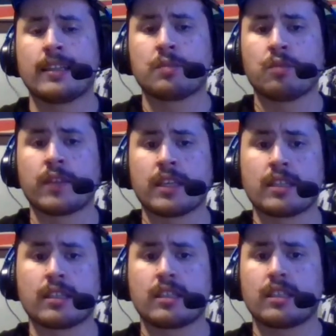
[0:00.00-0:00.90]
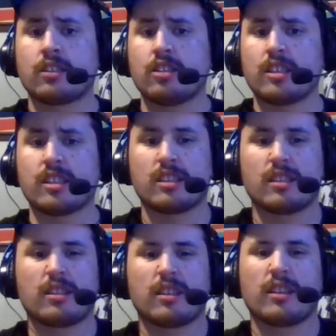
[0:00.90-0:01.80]
this movie is
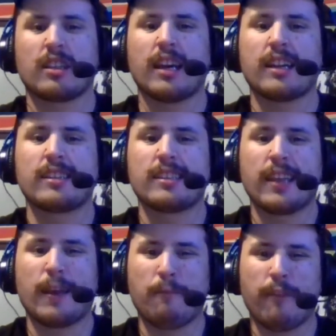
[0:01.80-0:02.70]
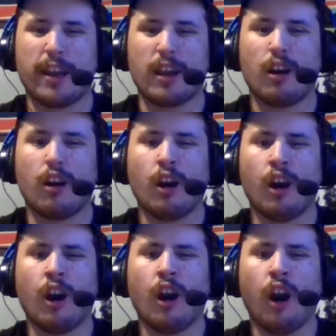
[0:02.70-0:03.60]
just goddamn right
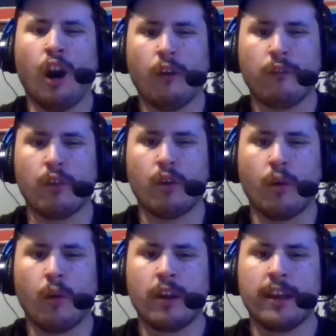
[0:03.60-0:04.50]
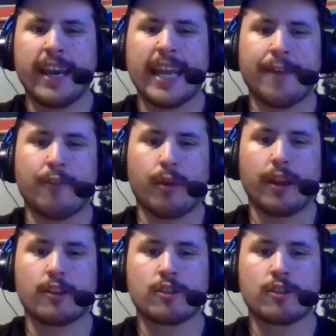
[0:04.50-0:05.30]
awful in every way.